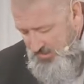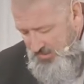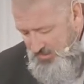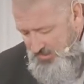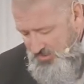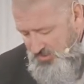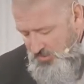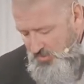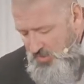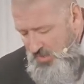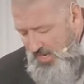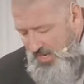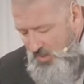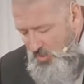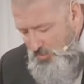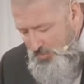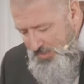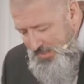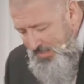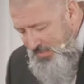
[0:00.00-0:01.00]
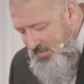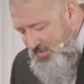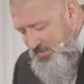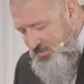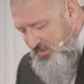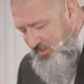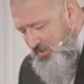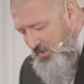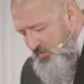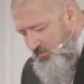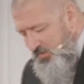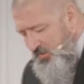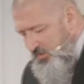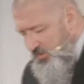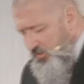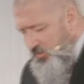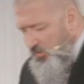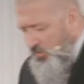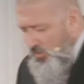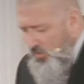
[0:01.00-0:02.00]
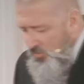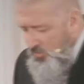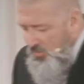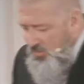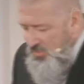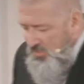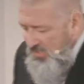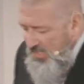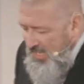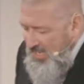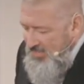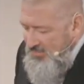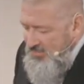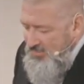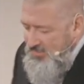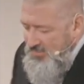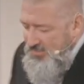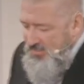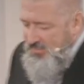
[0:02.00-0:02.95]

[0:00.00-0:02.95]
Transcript: So obedience, serving the Lord with gladness.